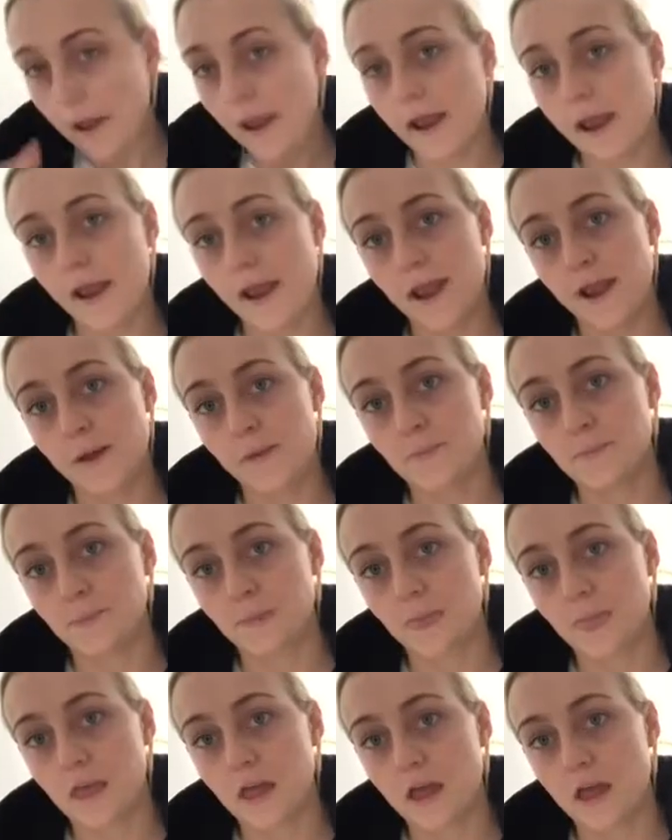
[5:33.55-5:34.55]

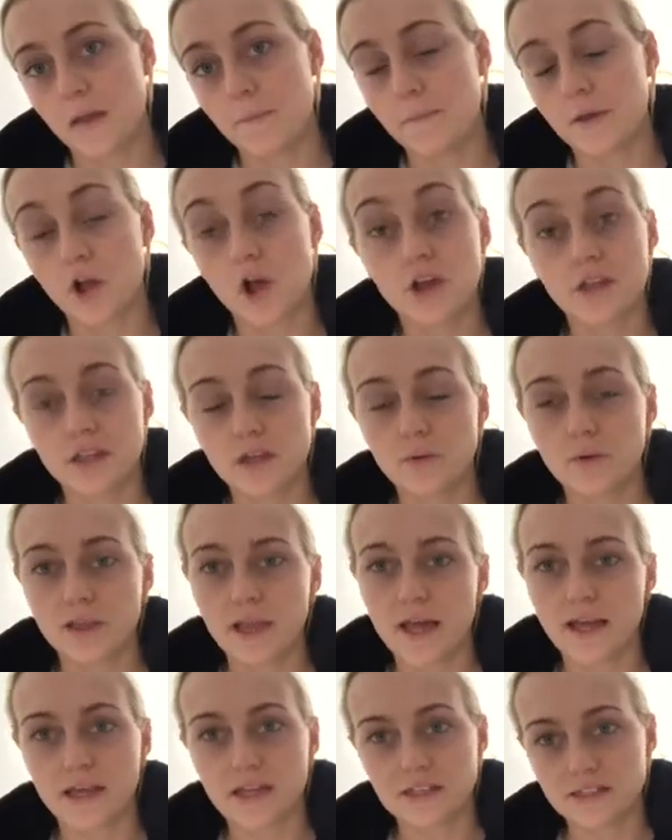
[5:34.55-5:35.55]
and because it was
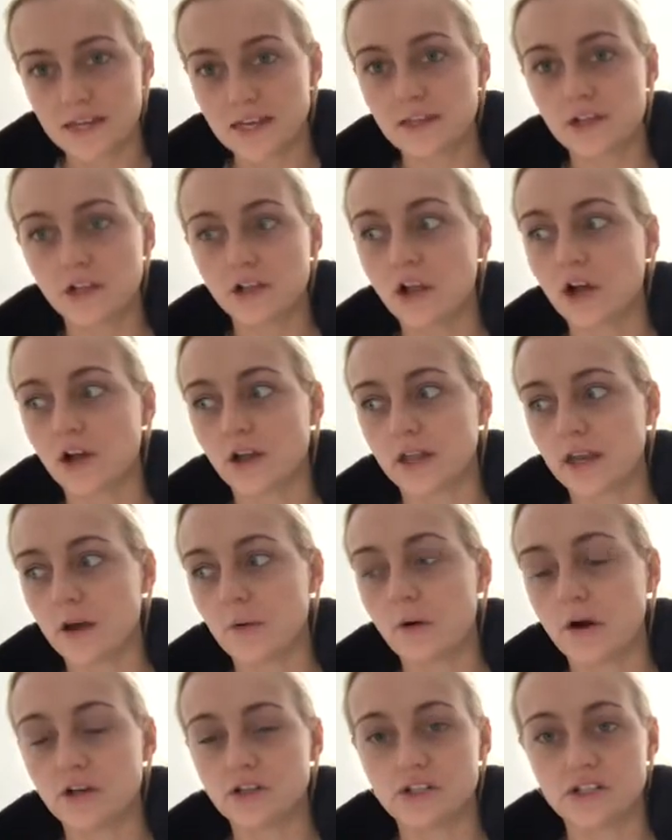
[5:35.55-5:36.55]
like at 10 o'clock and I
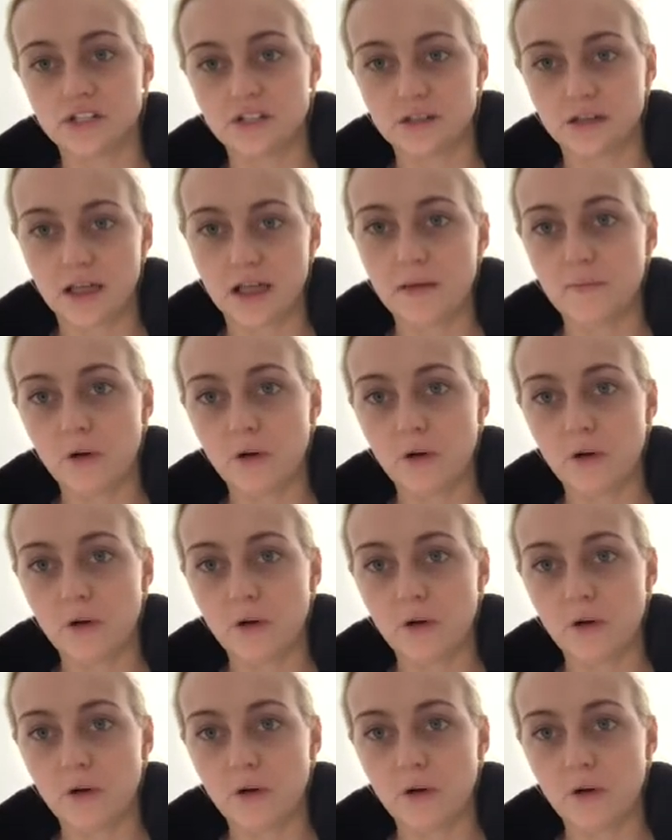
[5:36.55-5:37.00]
wanted to,